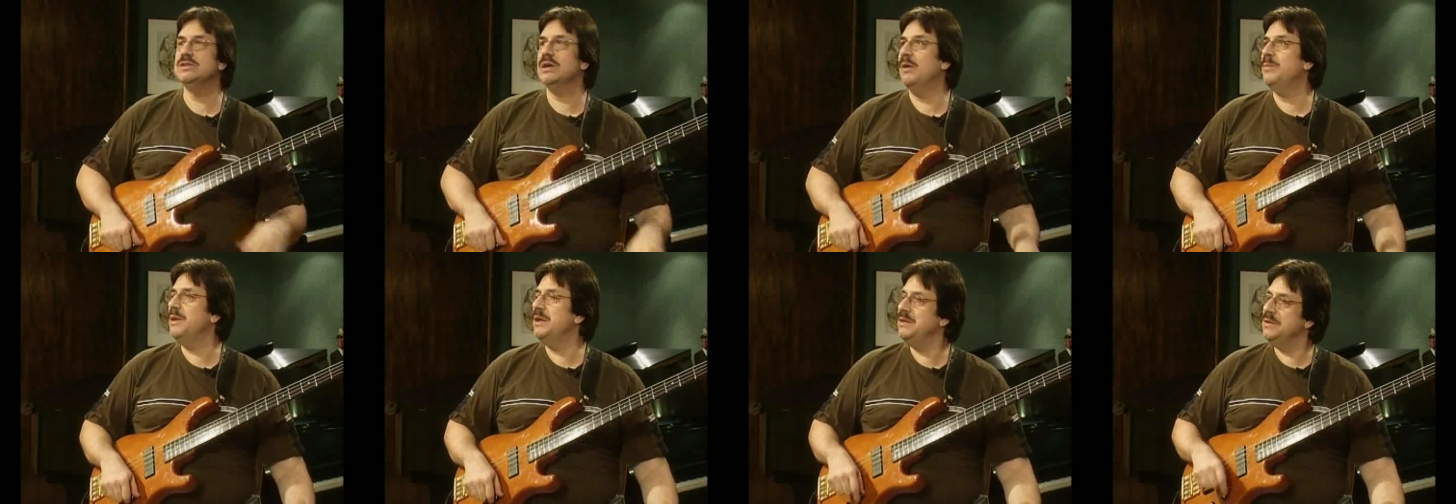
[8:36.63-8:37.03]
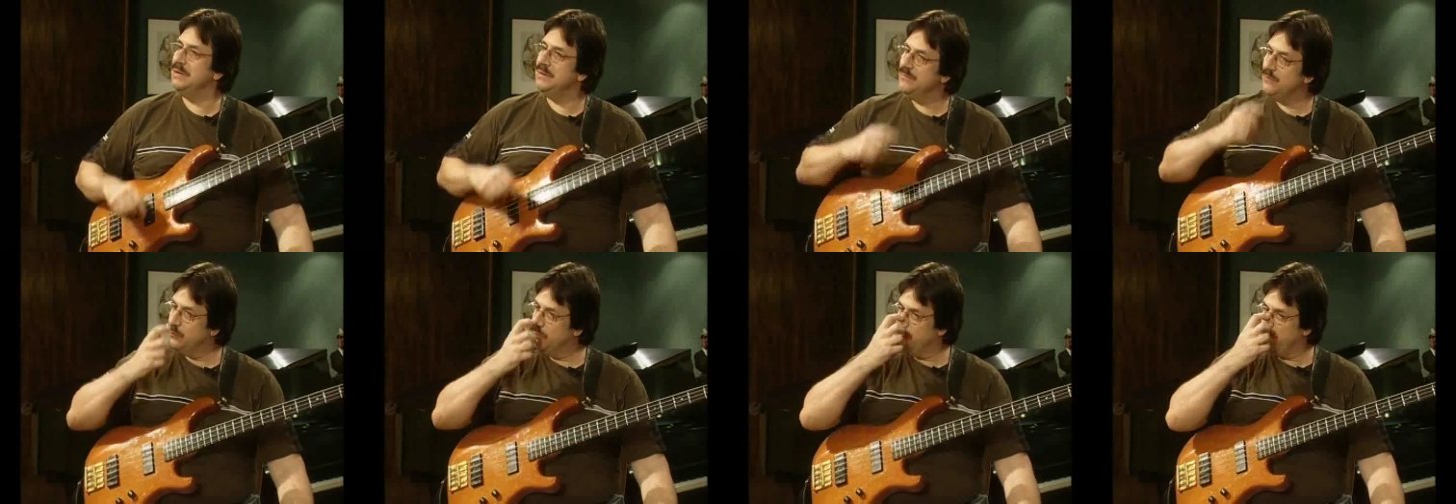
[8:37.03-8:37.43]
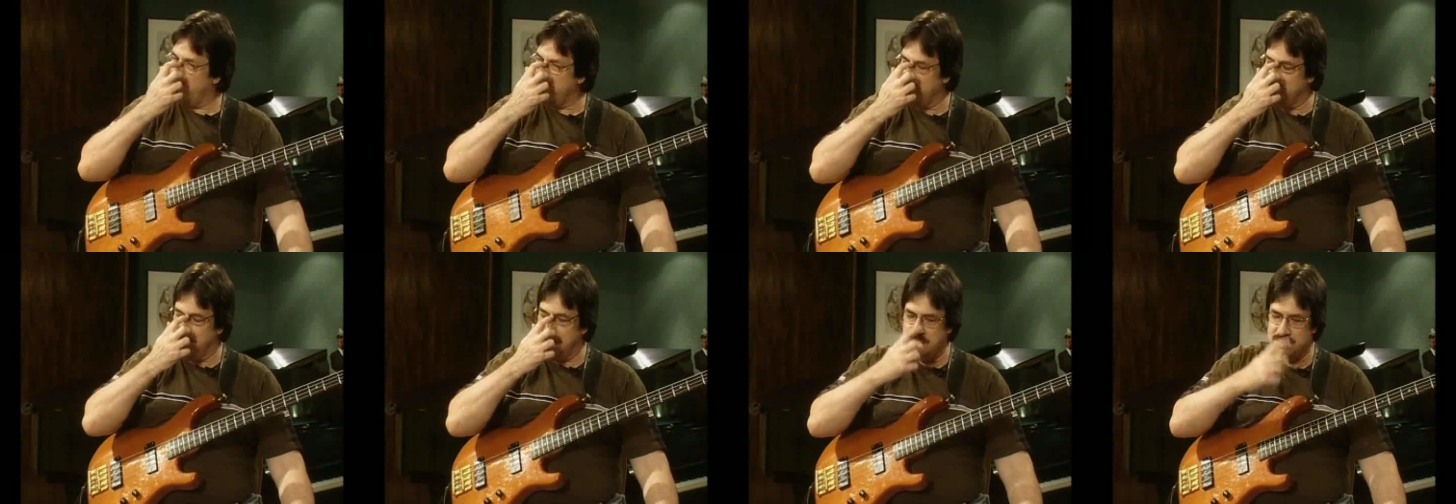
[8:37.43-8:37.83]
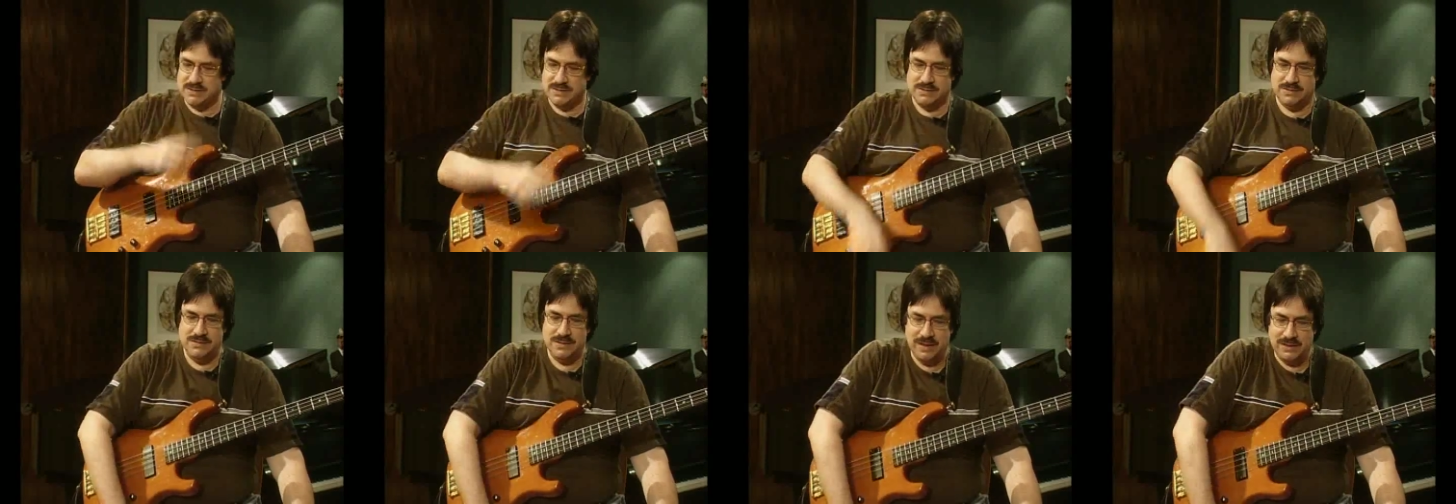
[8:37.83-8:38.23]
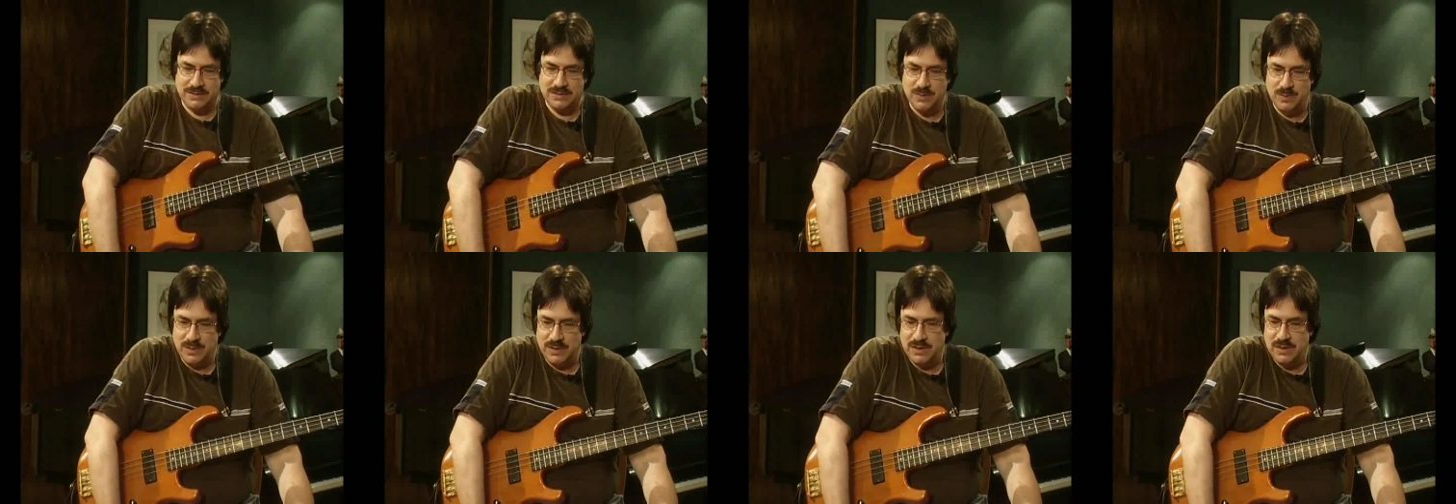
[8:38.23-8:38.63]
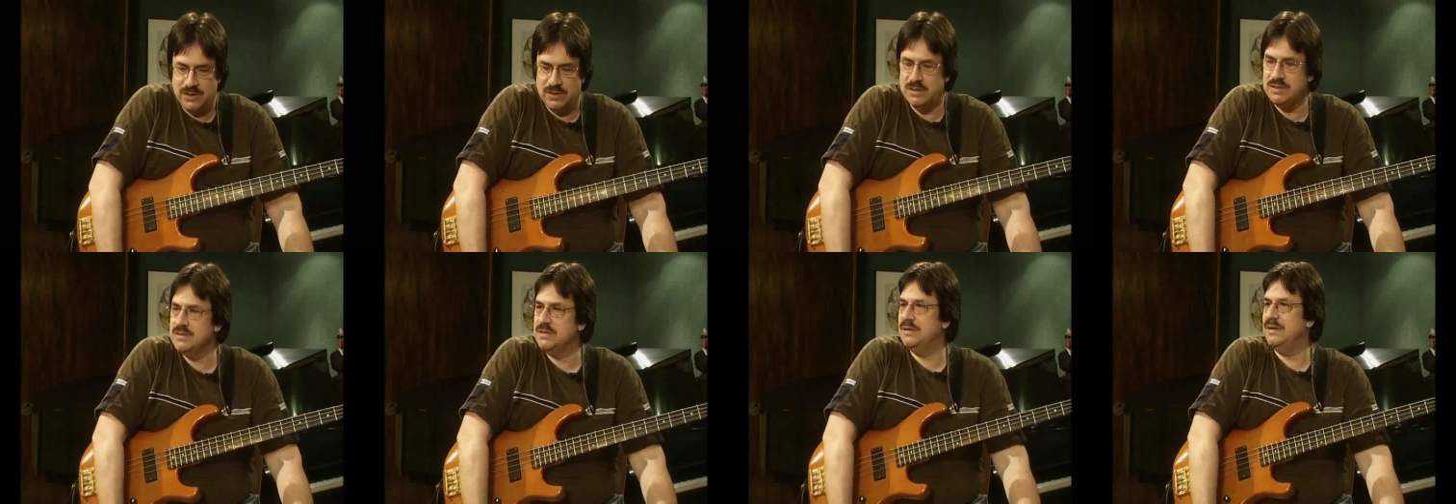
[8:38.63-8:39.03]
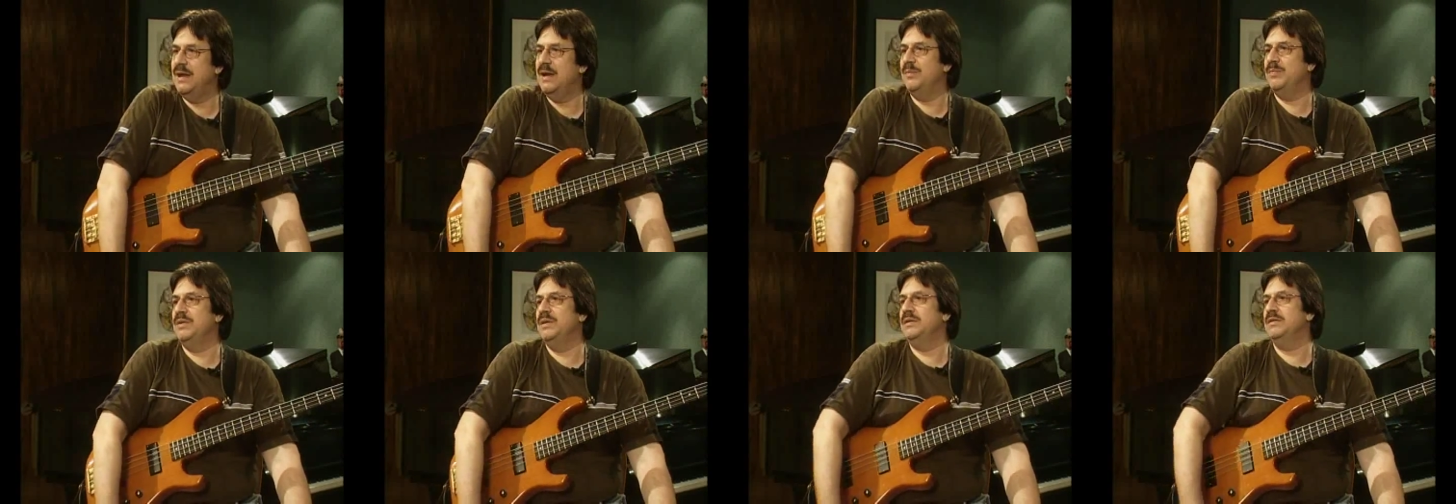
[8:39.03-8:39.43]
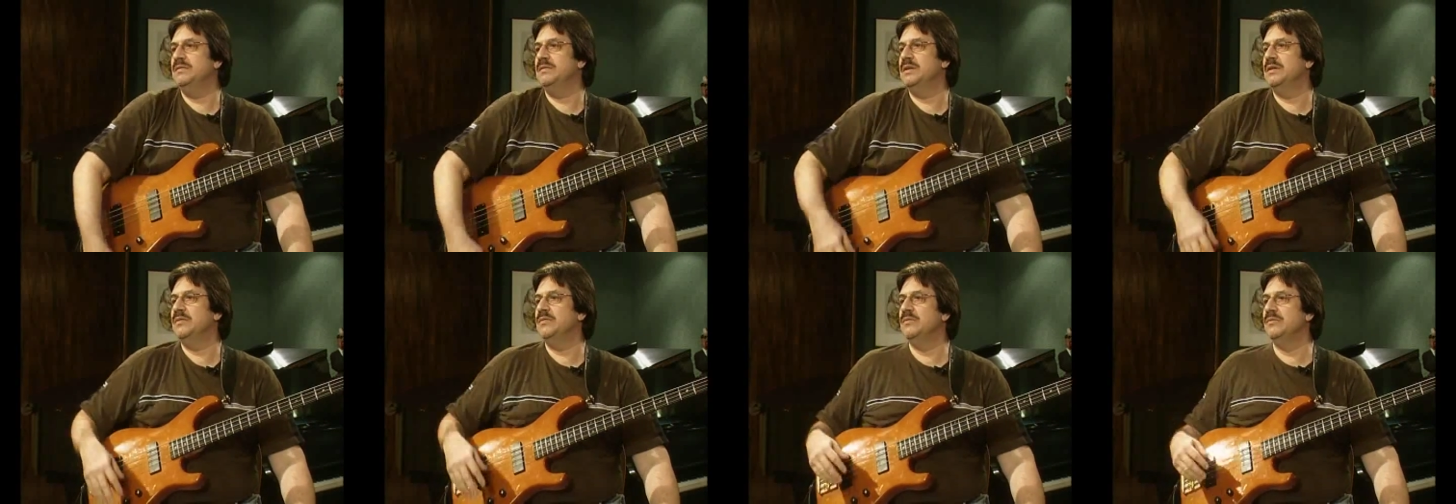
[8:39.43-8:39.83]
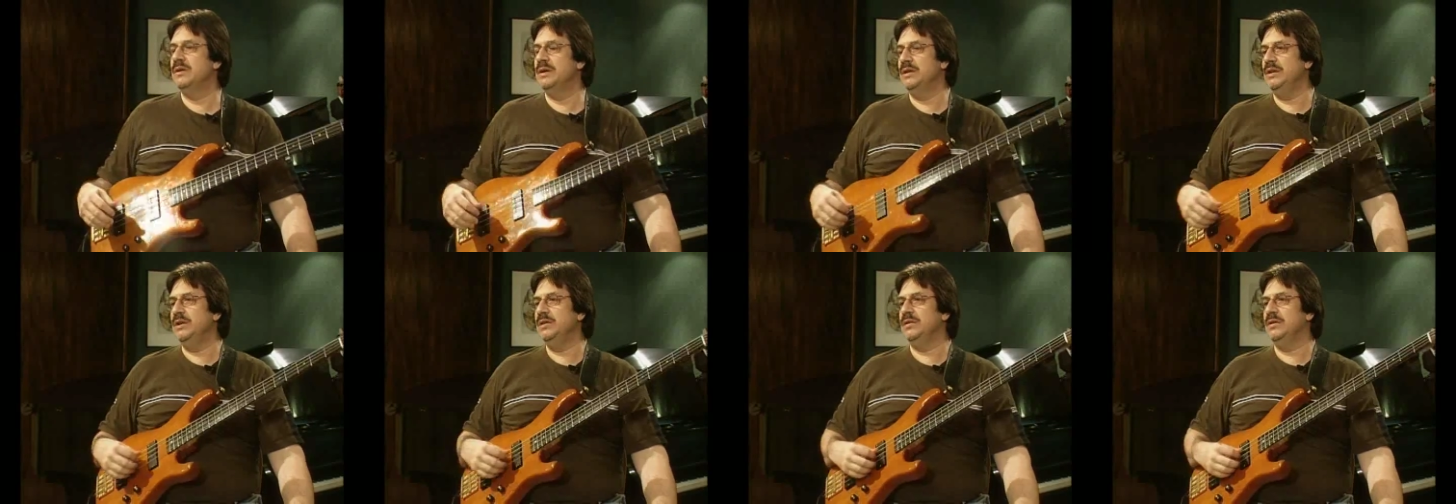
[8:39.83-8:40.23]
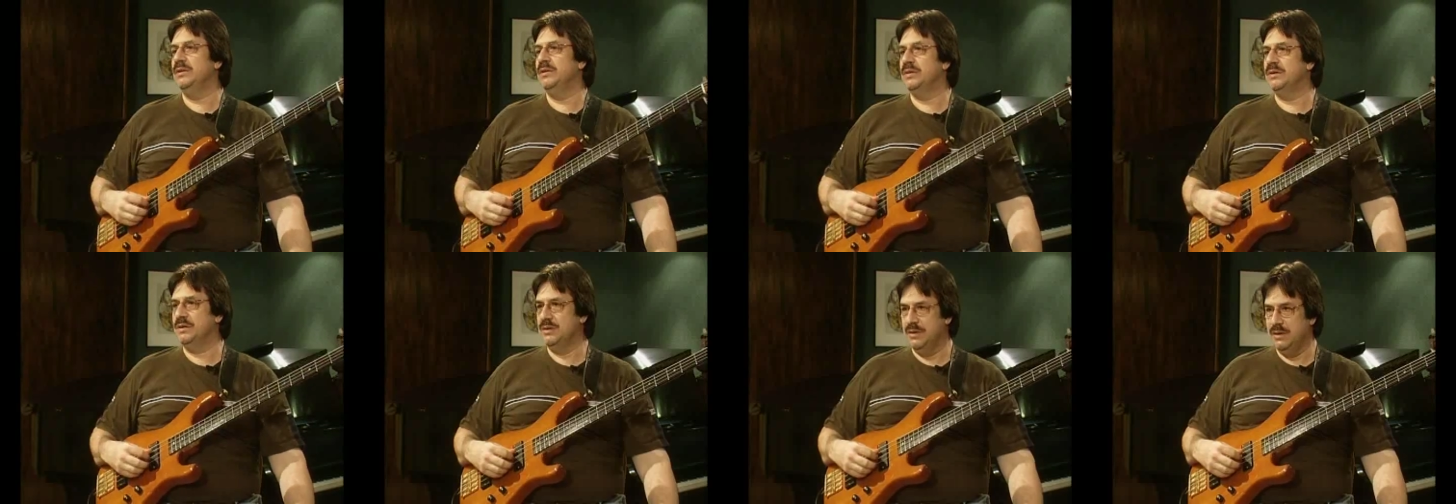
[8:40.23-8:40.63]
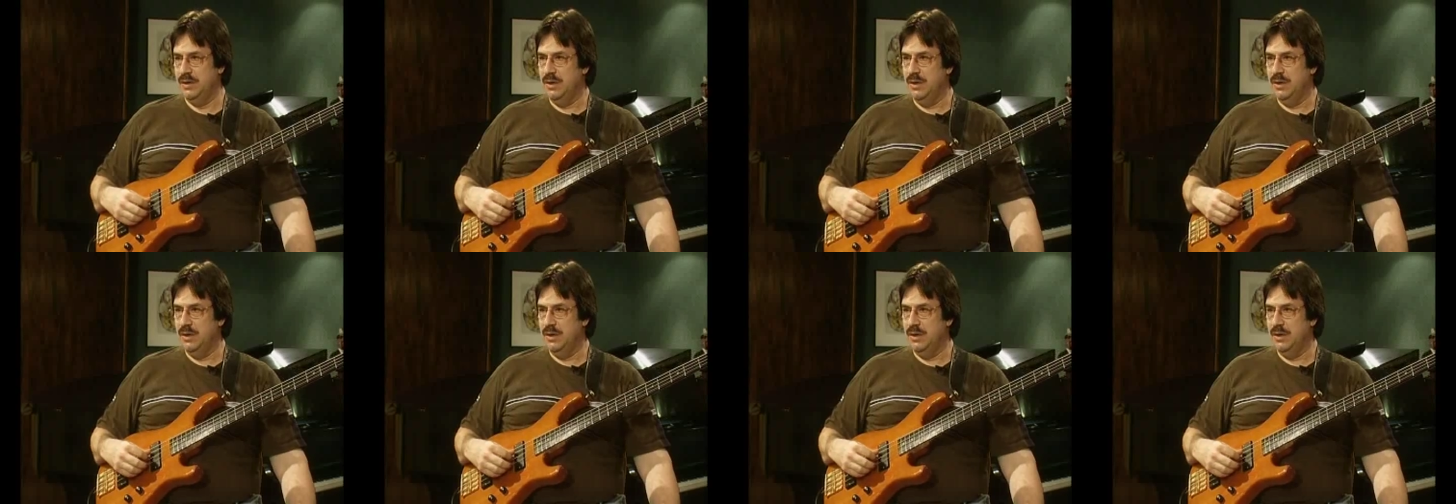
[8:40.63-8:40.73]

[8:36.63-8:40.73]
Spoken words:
I mean, frankly, it's not too many things that have happened that really are going to